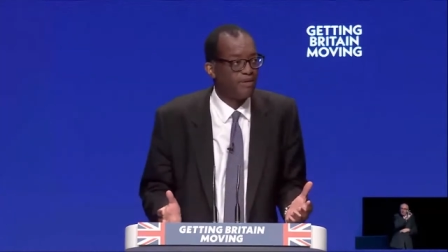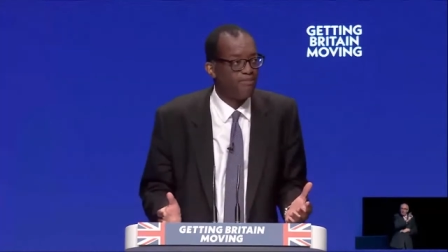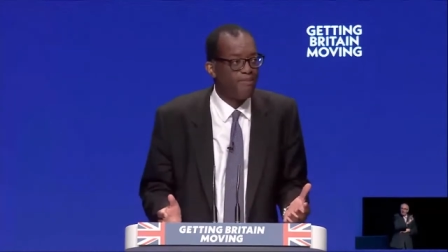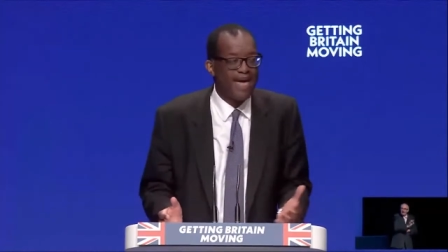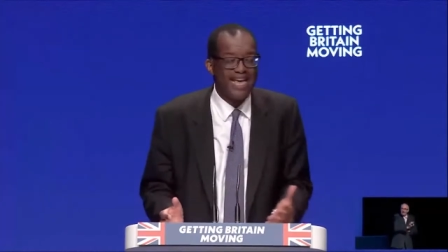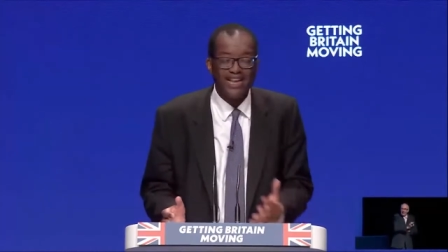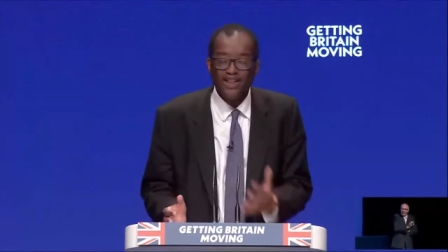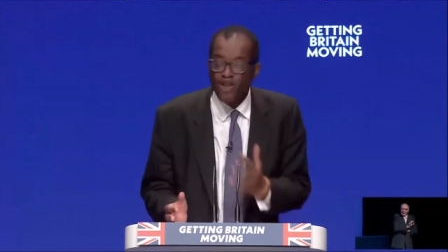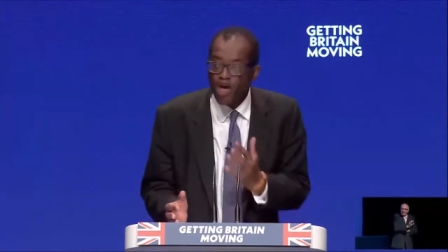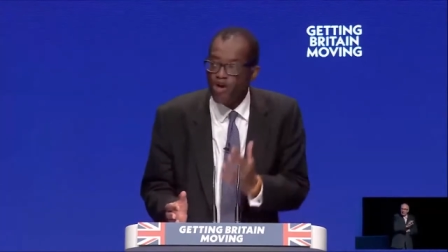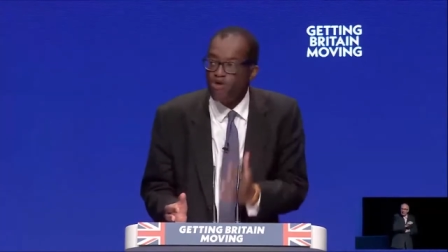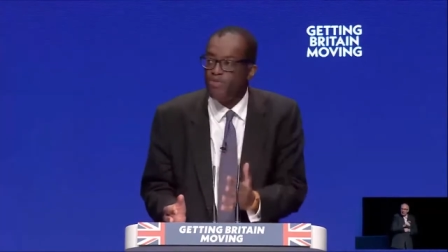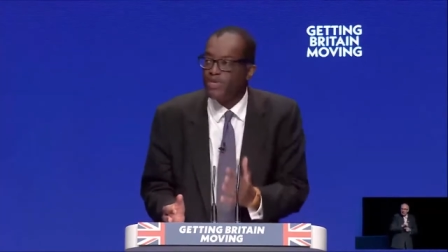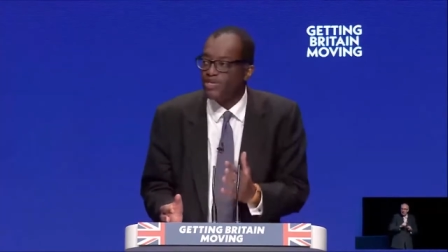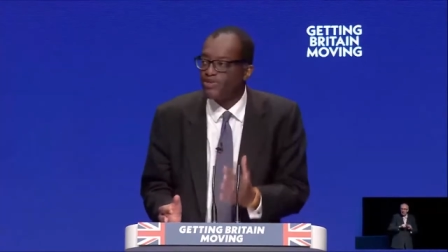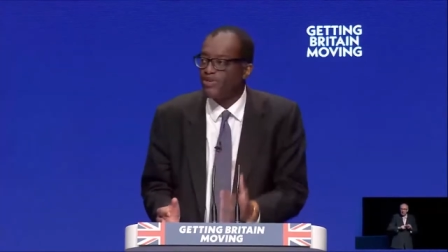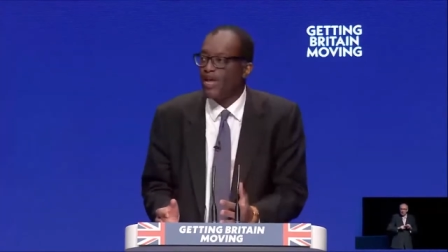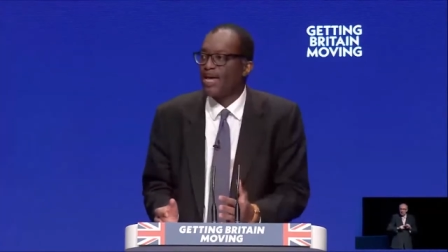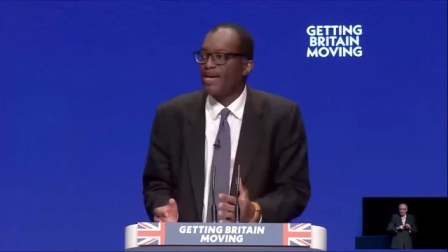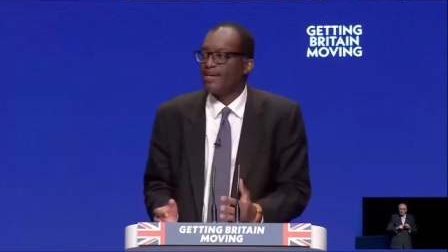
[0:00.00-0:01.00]
Make no
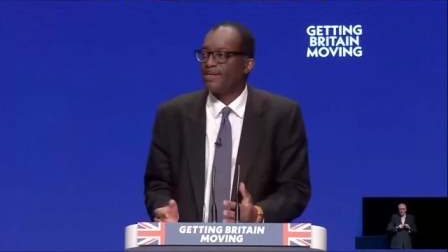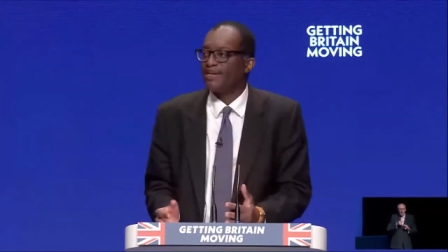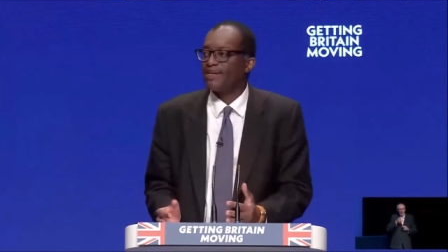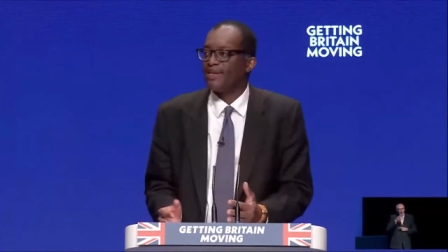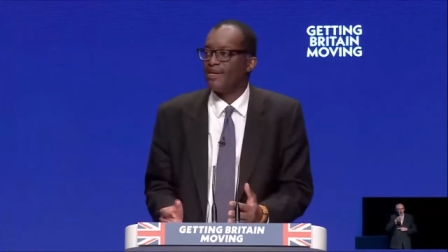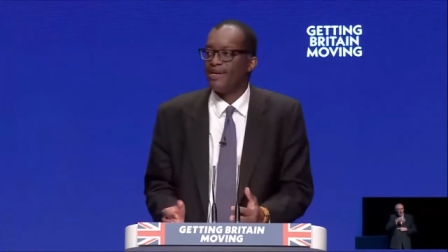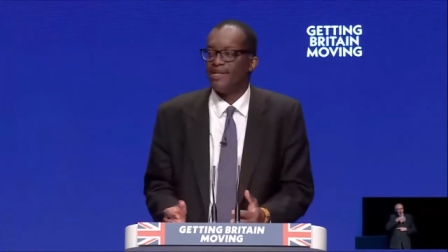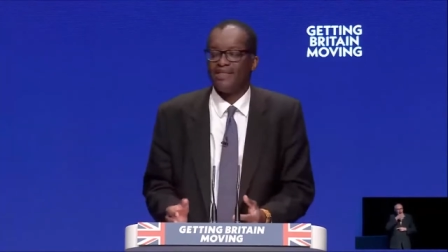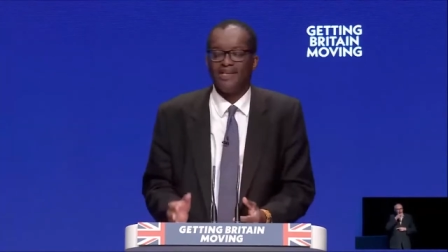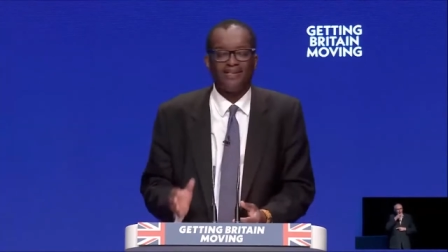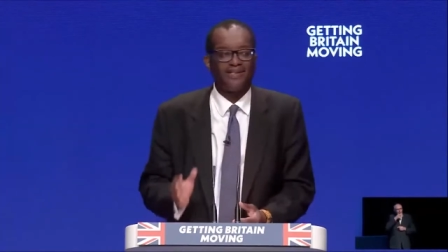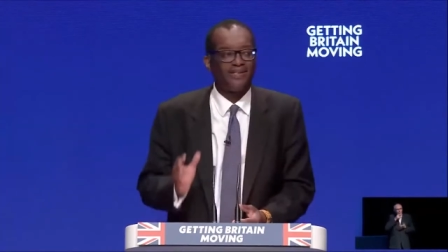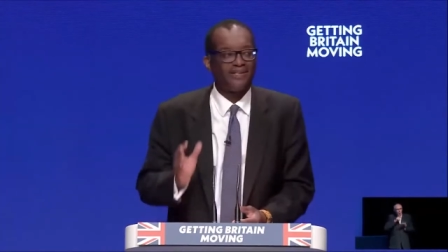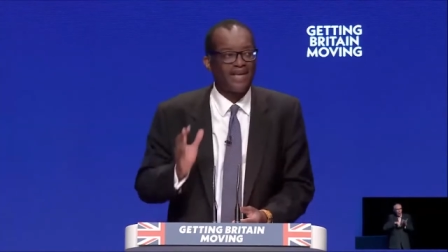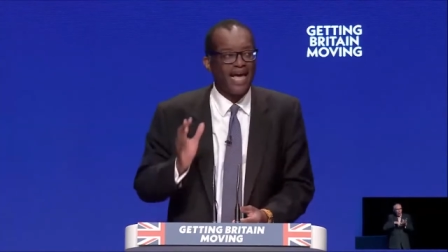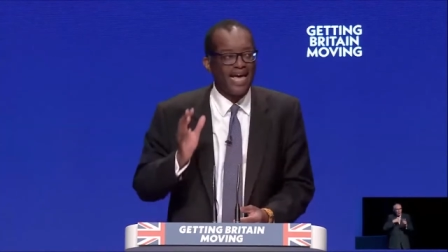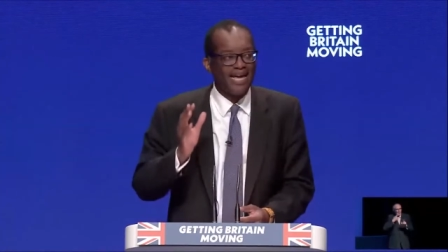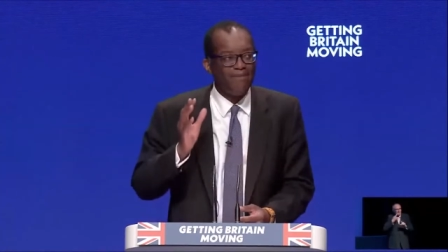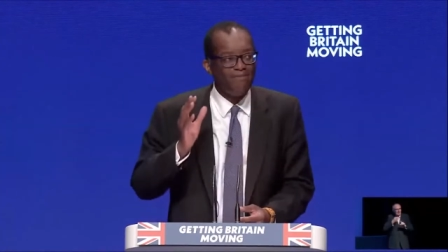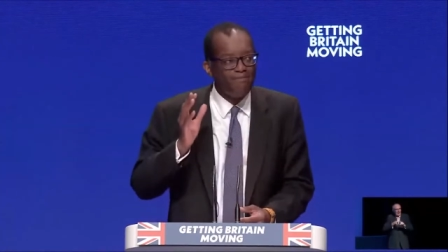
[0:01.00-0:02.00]
mistake, this
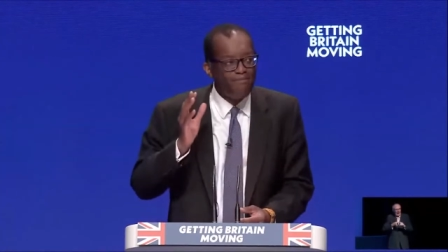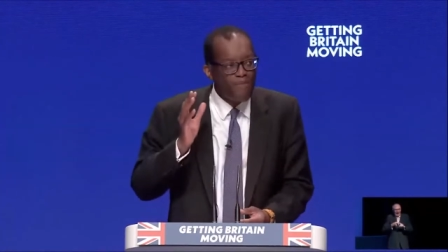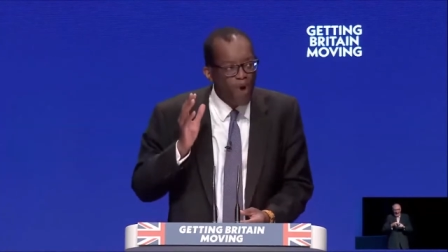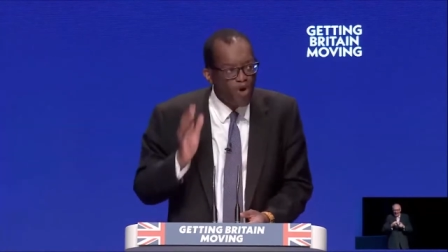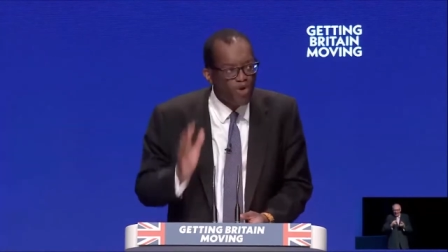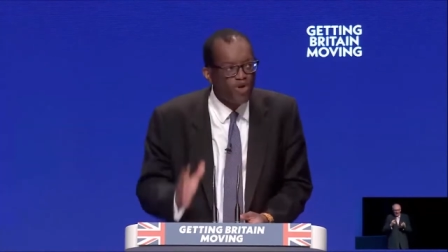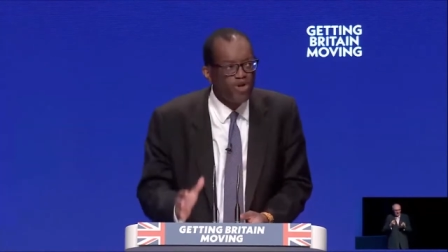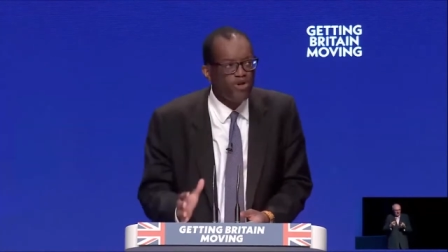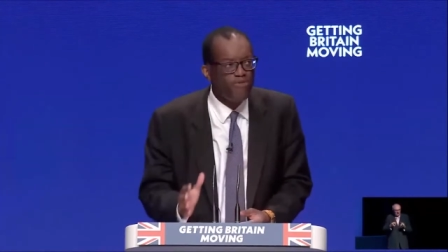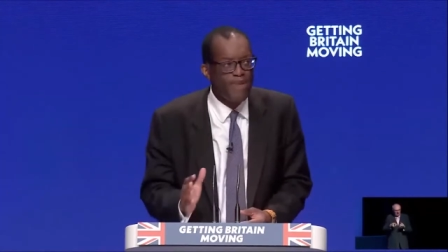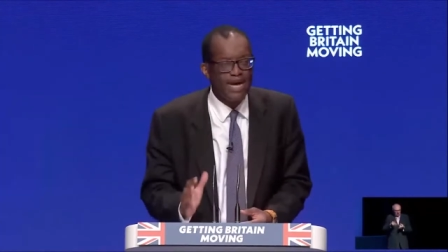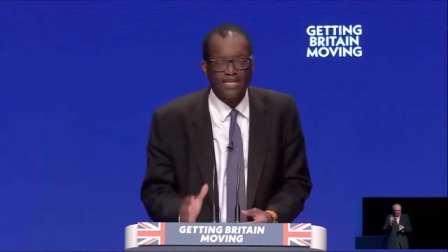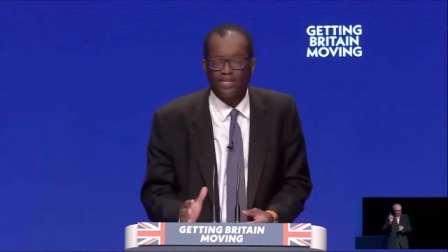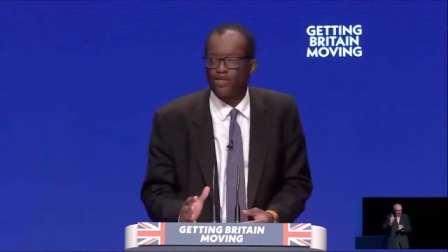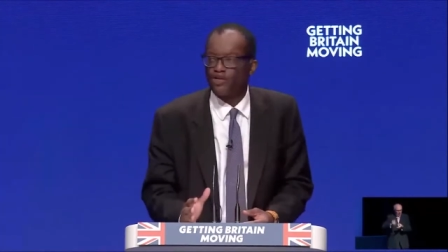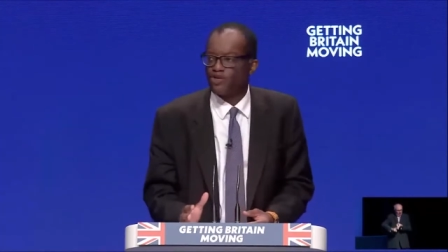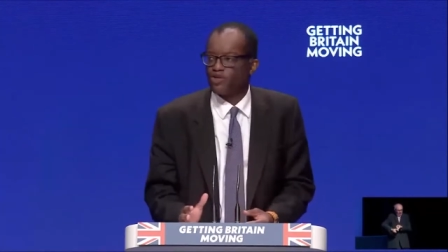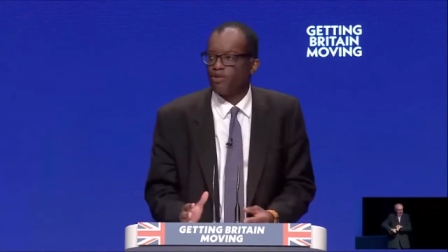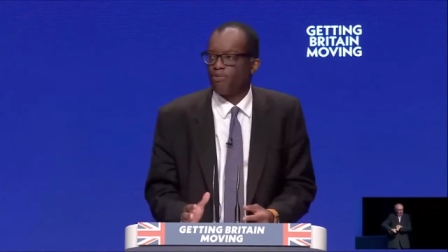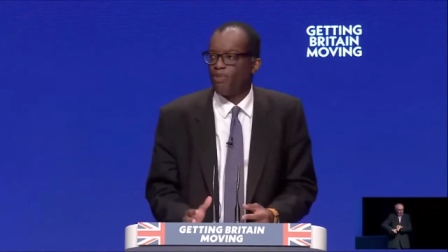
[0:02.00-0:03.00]
is a
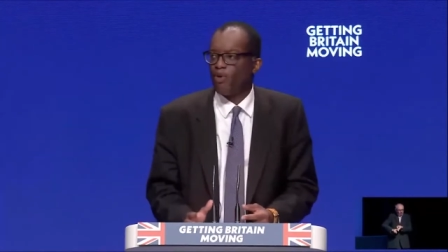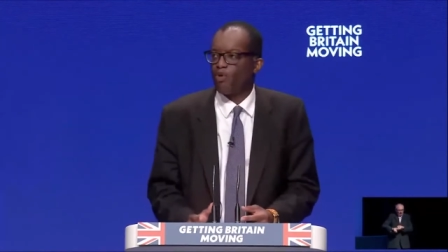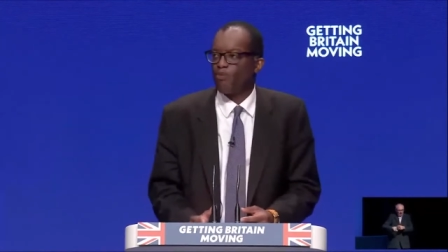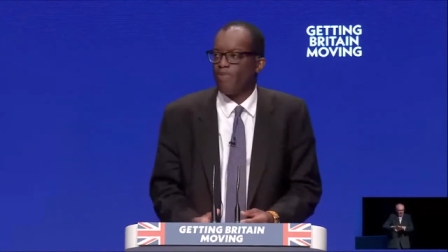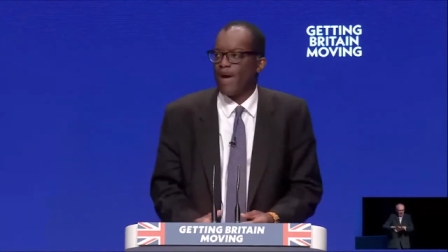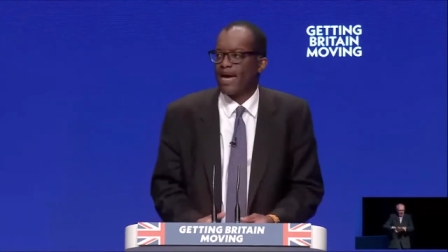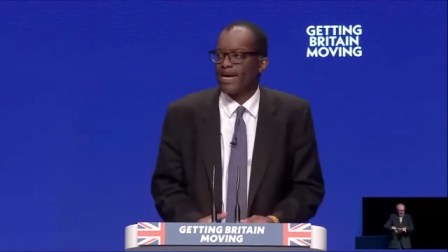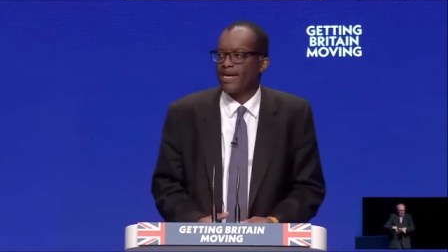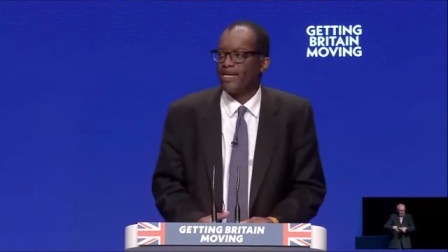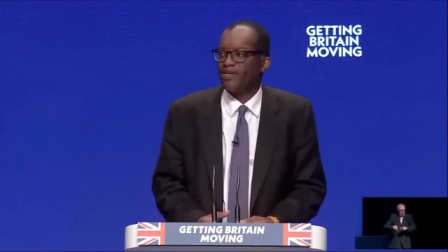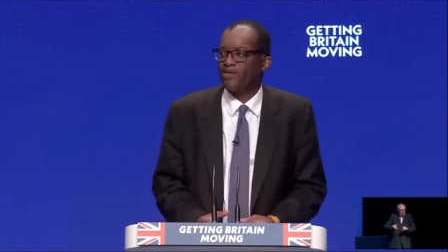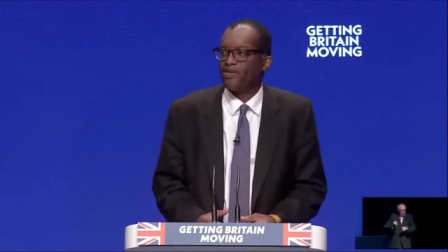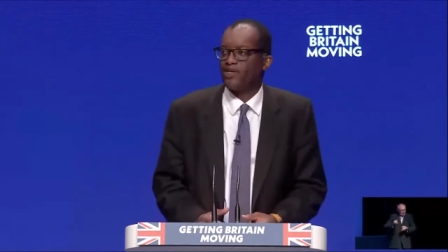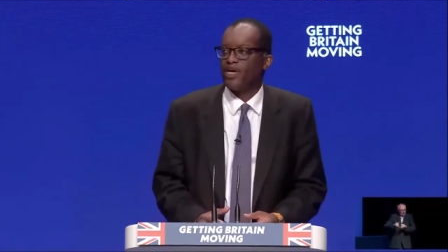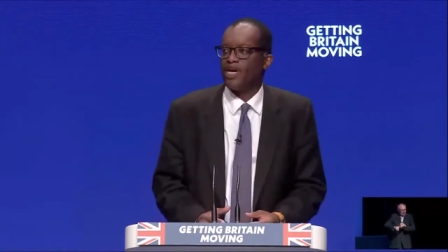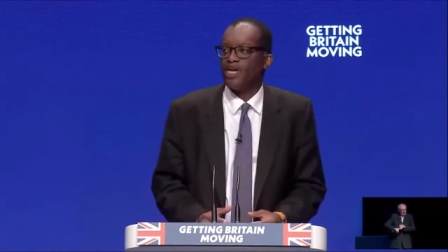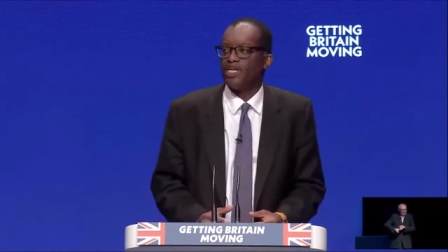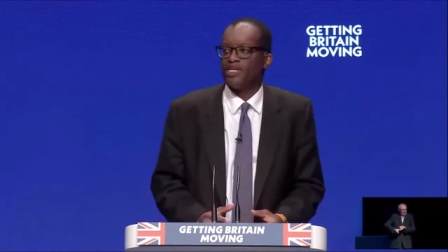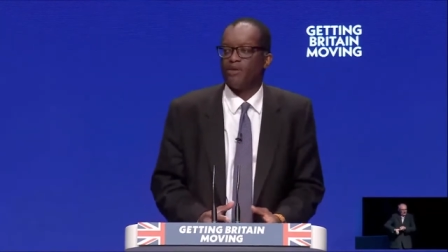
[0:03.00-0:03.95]
monumental support package